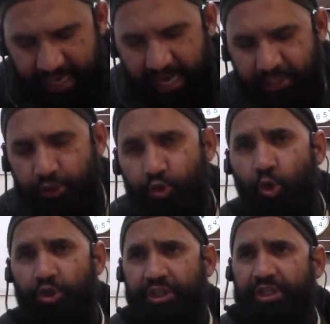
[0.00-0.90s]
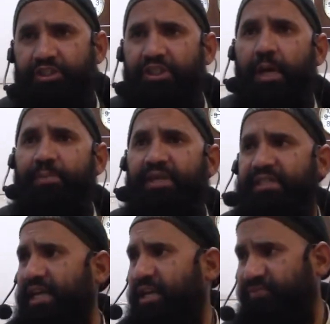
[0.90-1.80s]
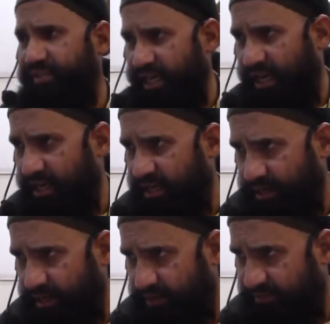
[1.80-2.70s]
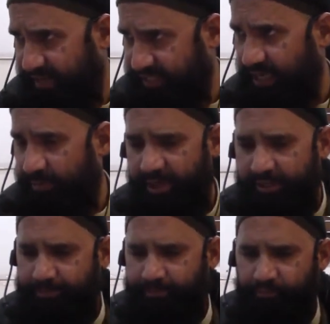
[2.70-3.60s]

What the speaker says: And he taught in Jamia Salafia in Faisalabad.